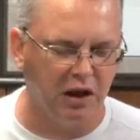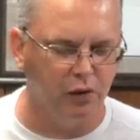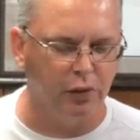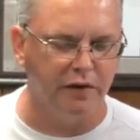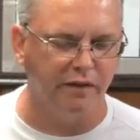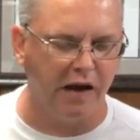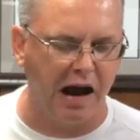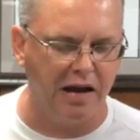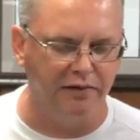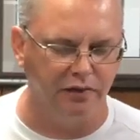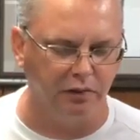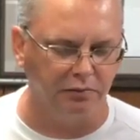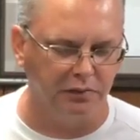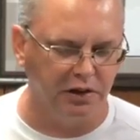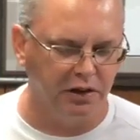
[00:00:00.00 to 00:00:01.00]
a
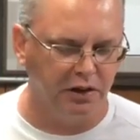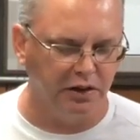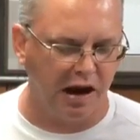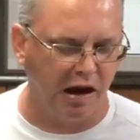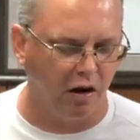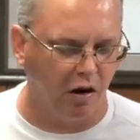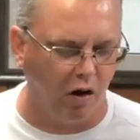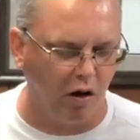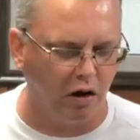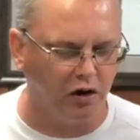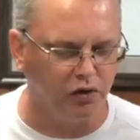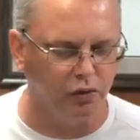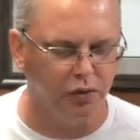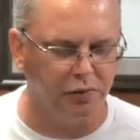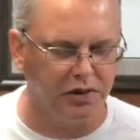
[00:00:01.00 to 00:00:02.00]
revival our
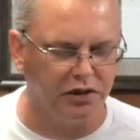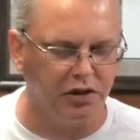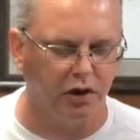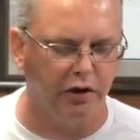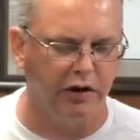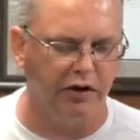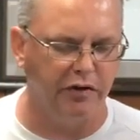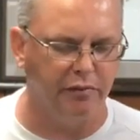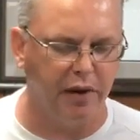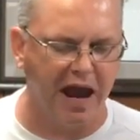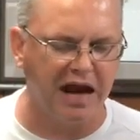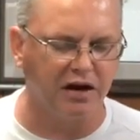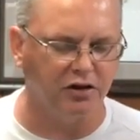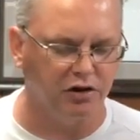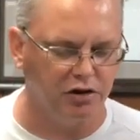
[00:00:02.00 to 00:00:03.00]
hearts would be turned
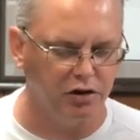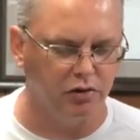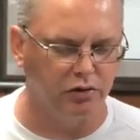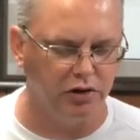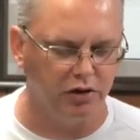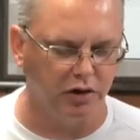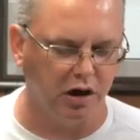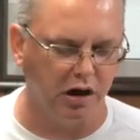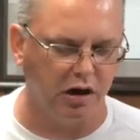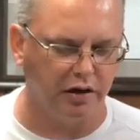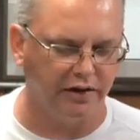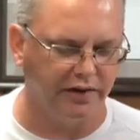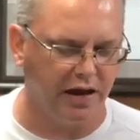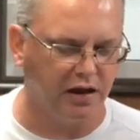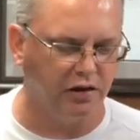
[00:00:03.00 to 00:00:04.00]
back to you, dear
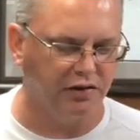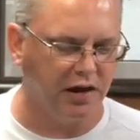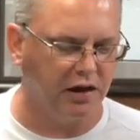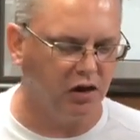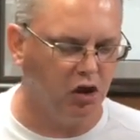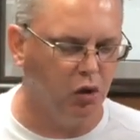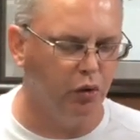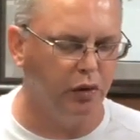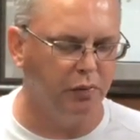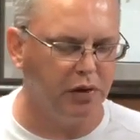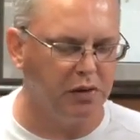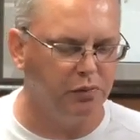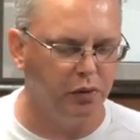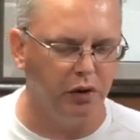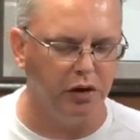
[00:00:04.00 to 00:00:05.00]
God, and that, that you
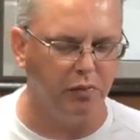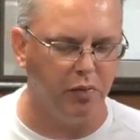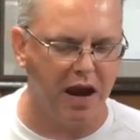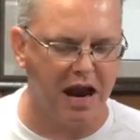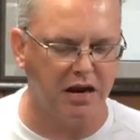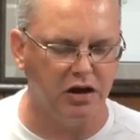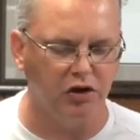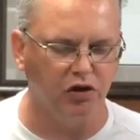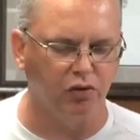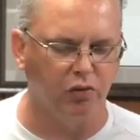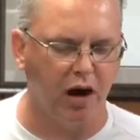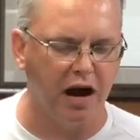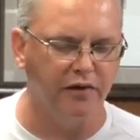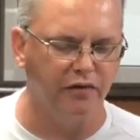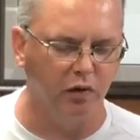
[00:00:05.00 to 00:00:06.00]
would be put back in your
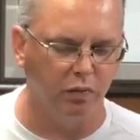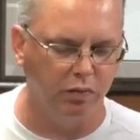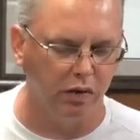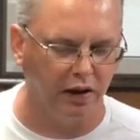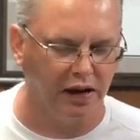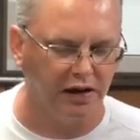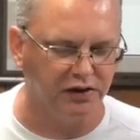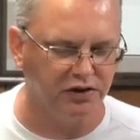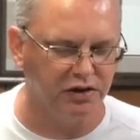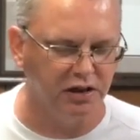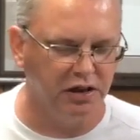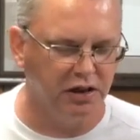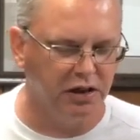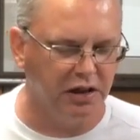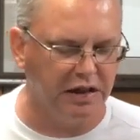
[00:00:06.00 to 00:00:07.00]
rightful
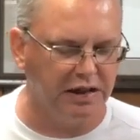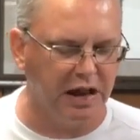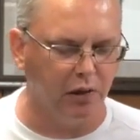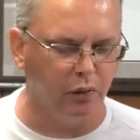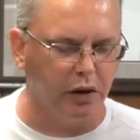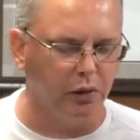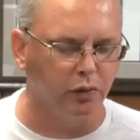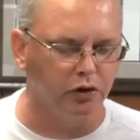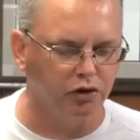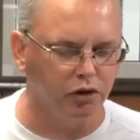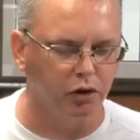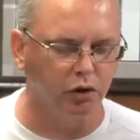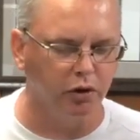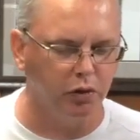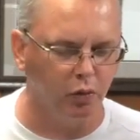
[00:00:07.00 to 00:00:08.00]
place, and that we would
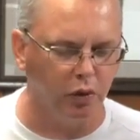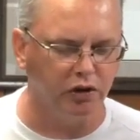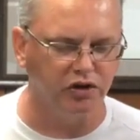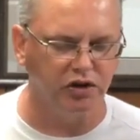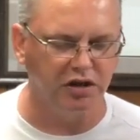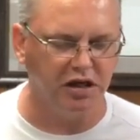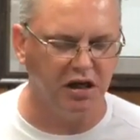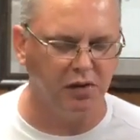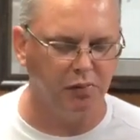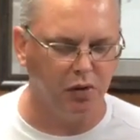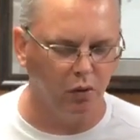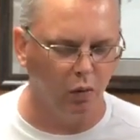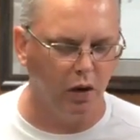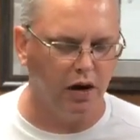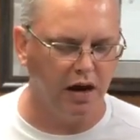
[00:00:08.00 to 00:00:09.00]
truly once again
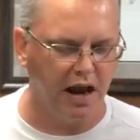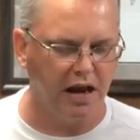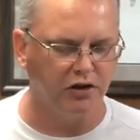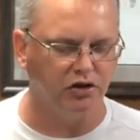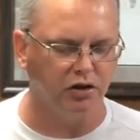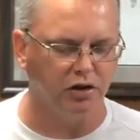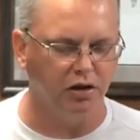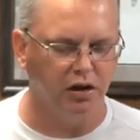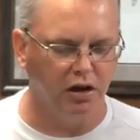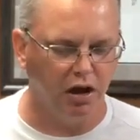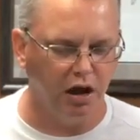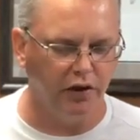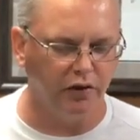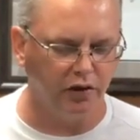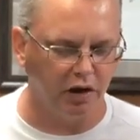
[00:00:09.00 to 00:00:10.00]
be one nation
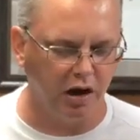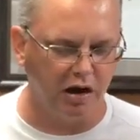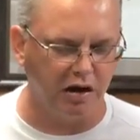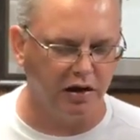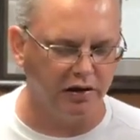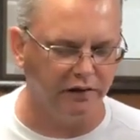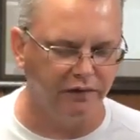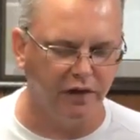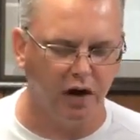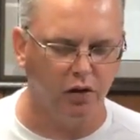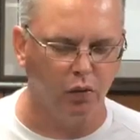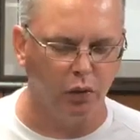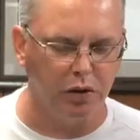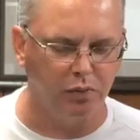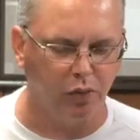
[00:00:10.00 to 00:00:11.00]
under God. And
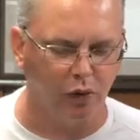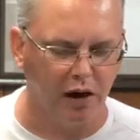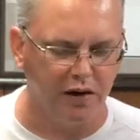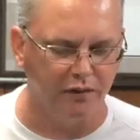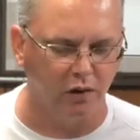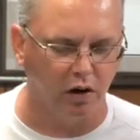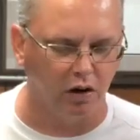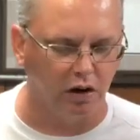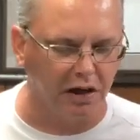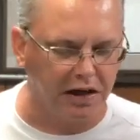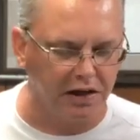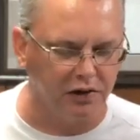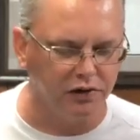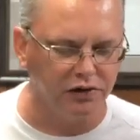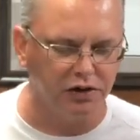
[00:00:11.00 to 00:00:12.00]
Father, we pray for our
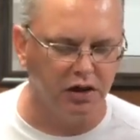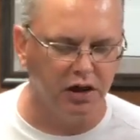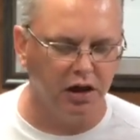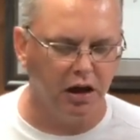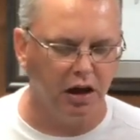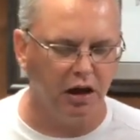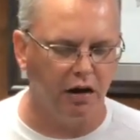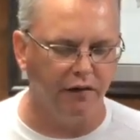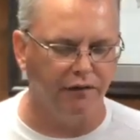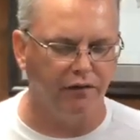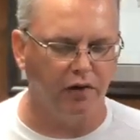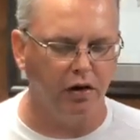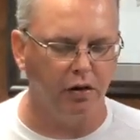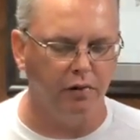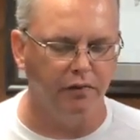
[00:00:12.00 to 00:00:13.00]
leaders. Uh,
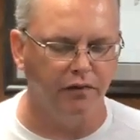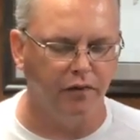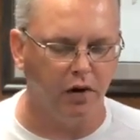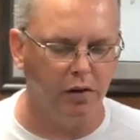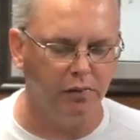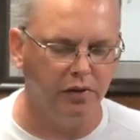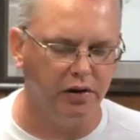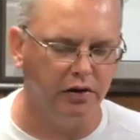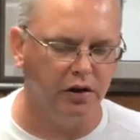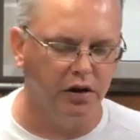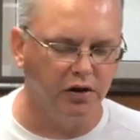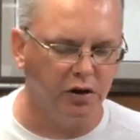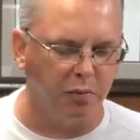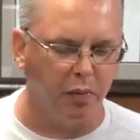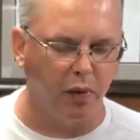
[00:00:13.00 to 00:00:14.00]
from from the,
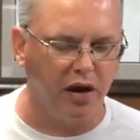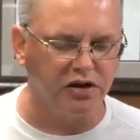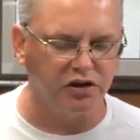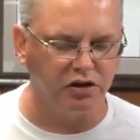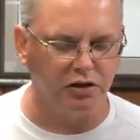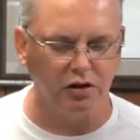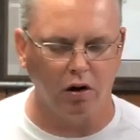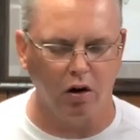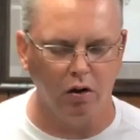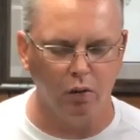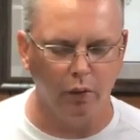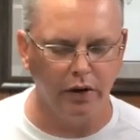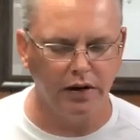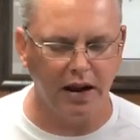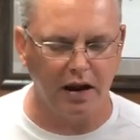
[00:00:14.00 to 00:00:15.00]
the president
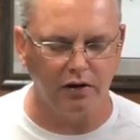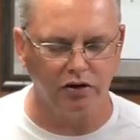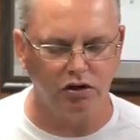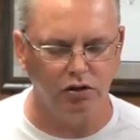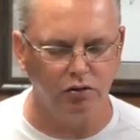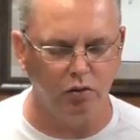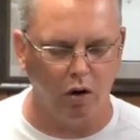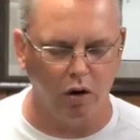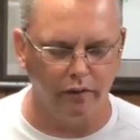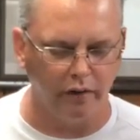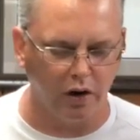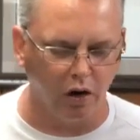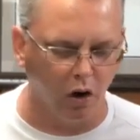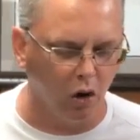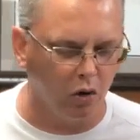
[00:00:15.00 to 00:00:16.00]
all the way down to
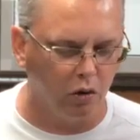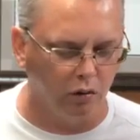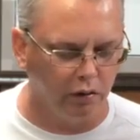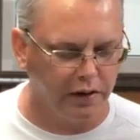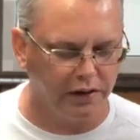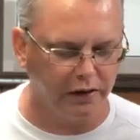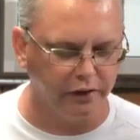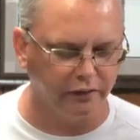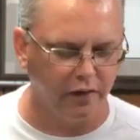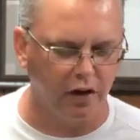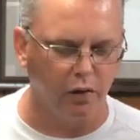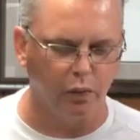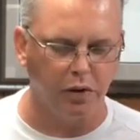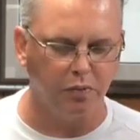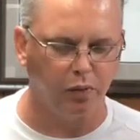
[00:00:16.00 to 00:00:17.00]
all of our local leaders.
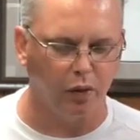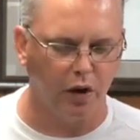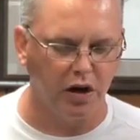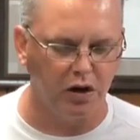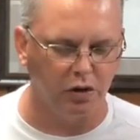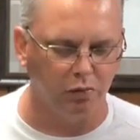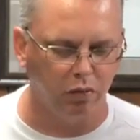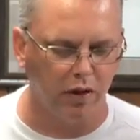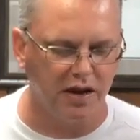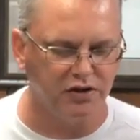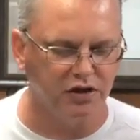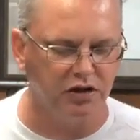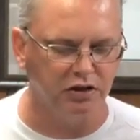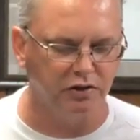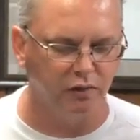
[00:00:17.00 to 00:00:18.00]
Father, we pray your
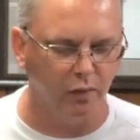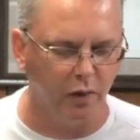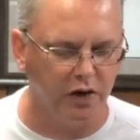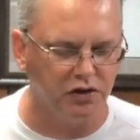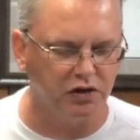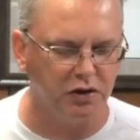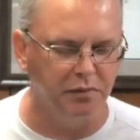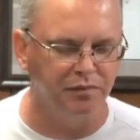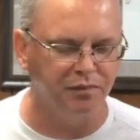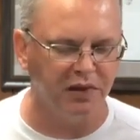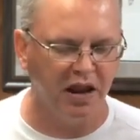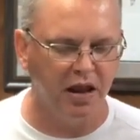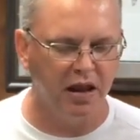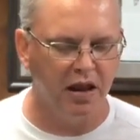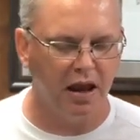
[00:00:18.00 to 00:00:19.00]
blessings of wisdom
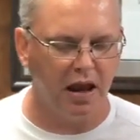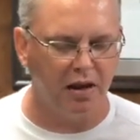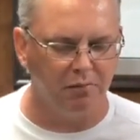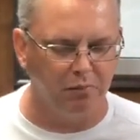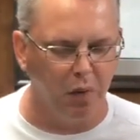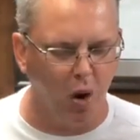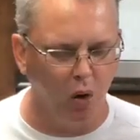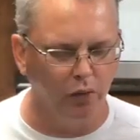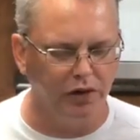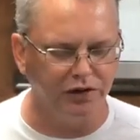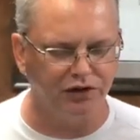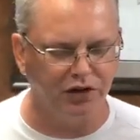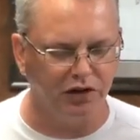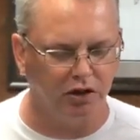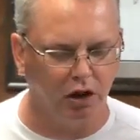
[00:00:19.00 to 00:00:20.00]
and
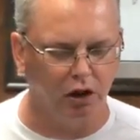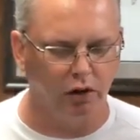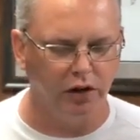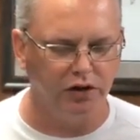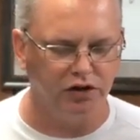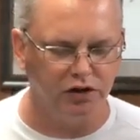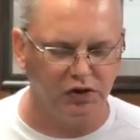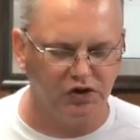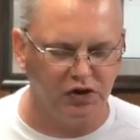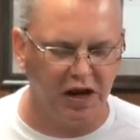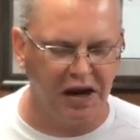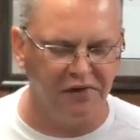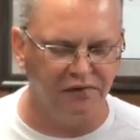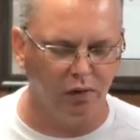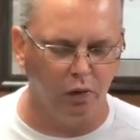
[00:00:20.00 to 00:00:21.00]
boldness and courage to
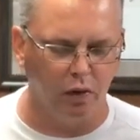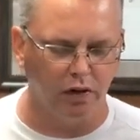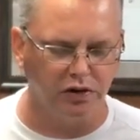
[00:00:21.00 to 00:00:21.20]
stand for